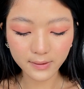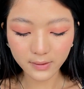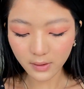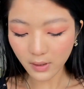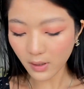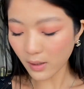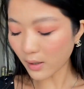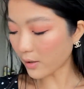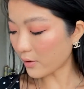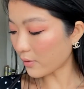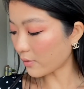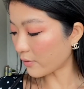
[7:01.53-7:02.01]

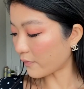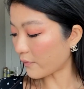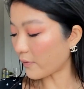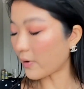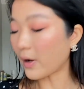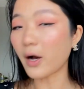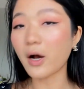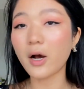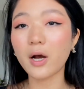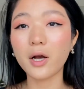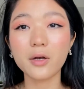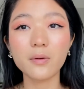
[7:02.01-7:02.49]
kind of
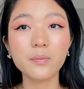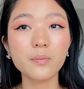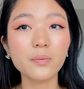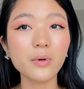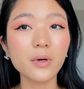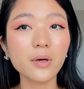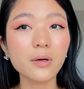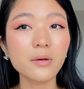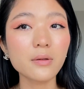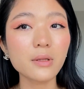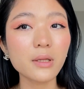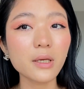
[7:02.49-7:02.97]

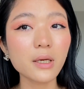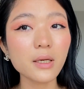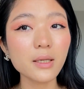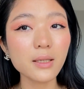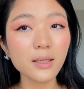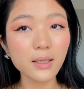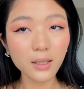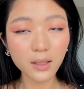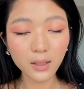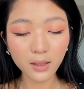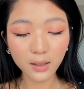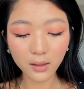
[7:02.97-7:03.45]
eyebrow
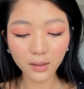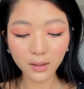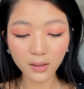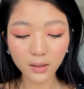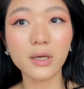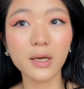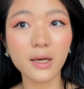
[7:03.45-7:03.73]
lately.